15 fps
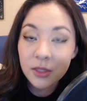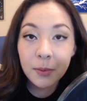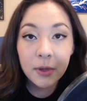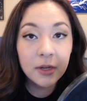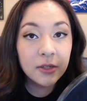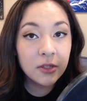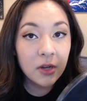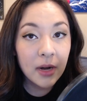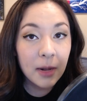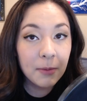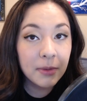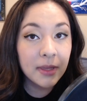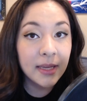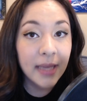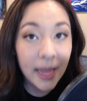we're going to start out
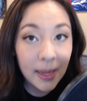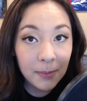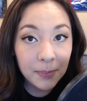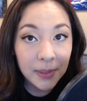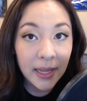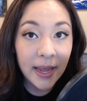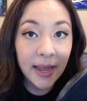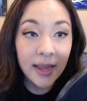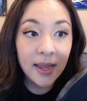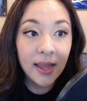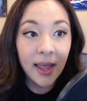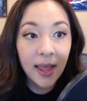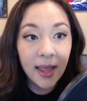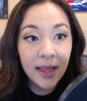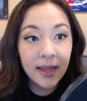with gameplay
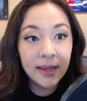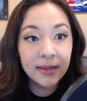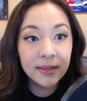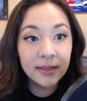and,